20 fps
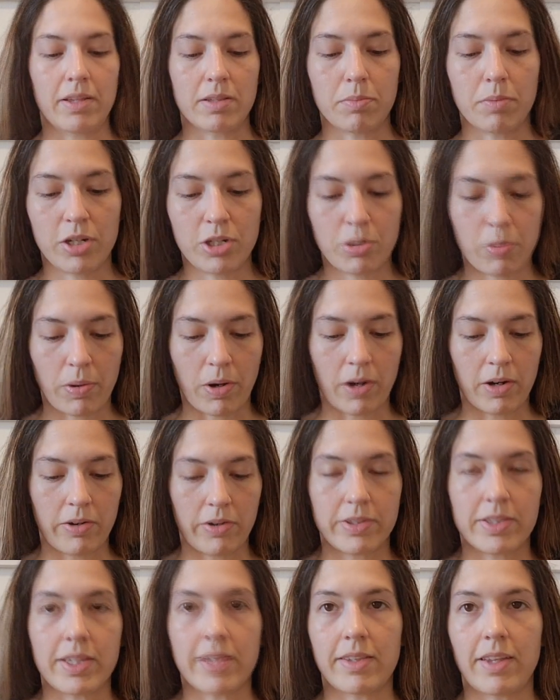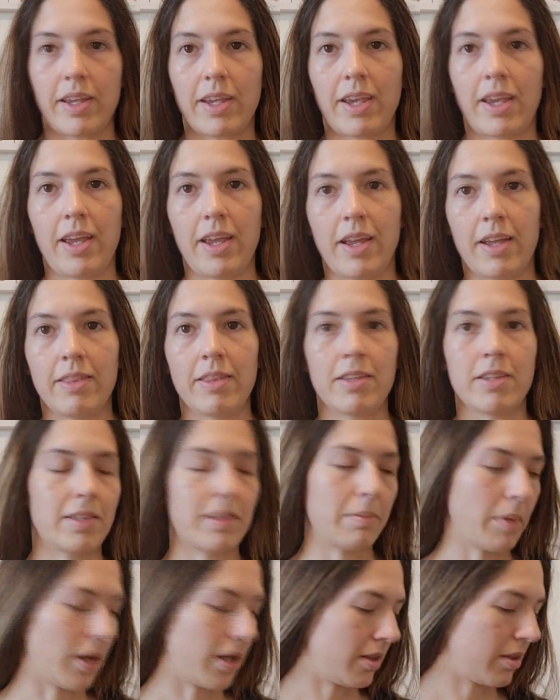make as much progress as I can
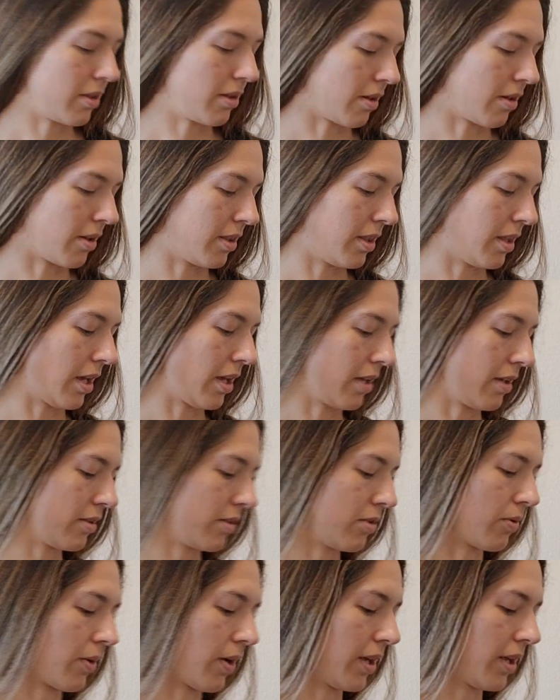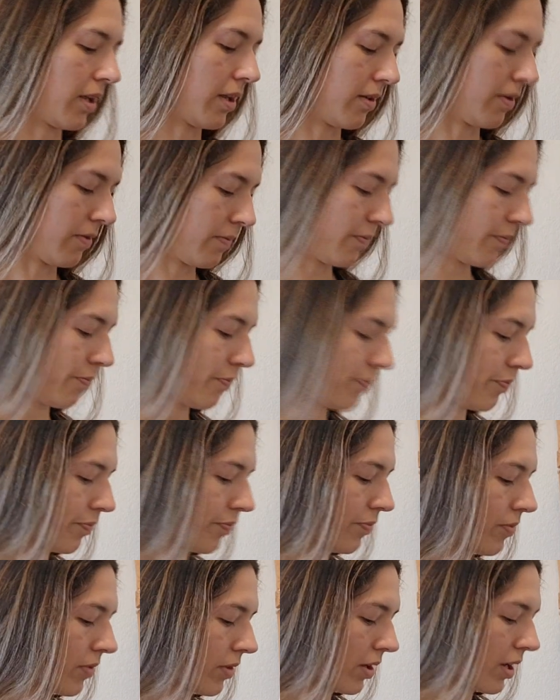this month on this so I can
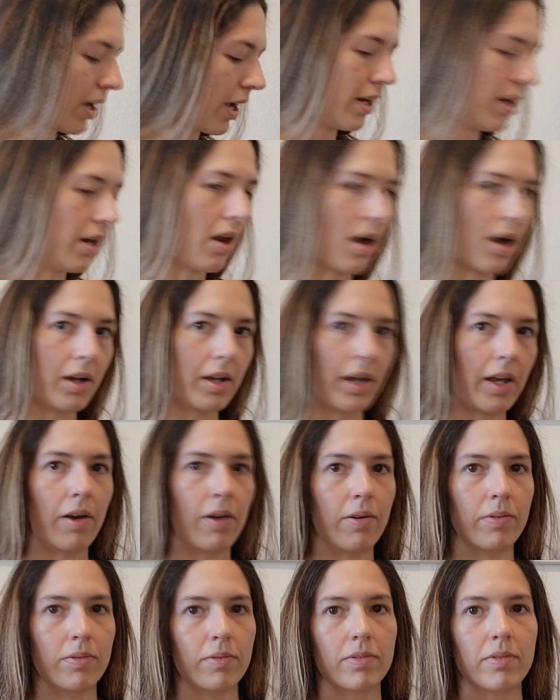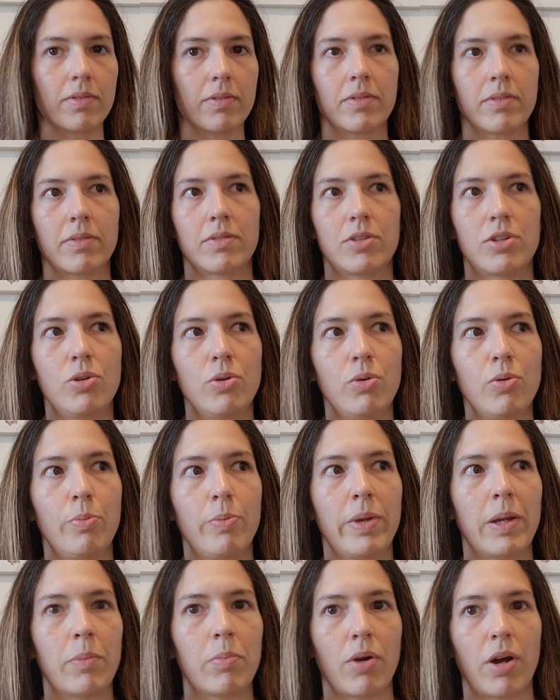kind of knock out
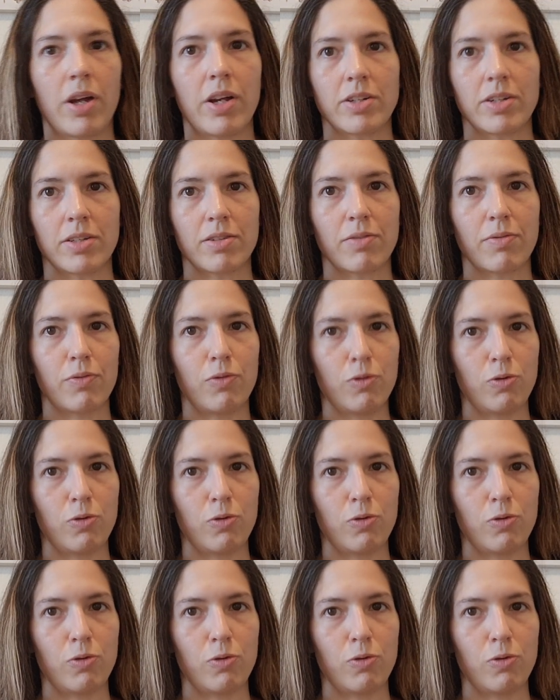two big projects.